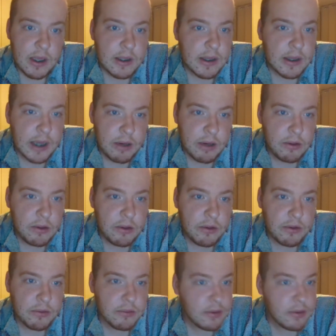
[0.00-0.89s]
The
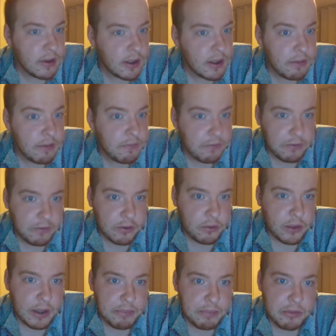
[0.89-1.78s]
owl then
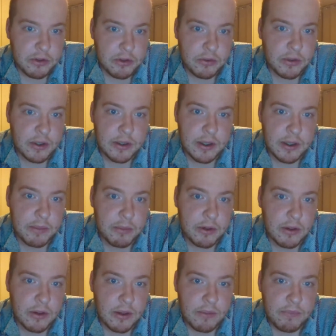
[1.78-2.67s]
flew up through the
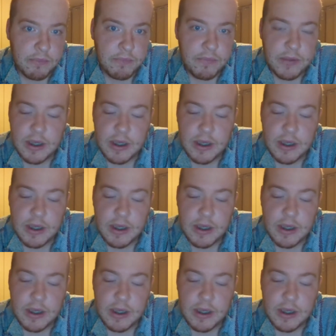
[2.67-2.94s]
timber.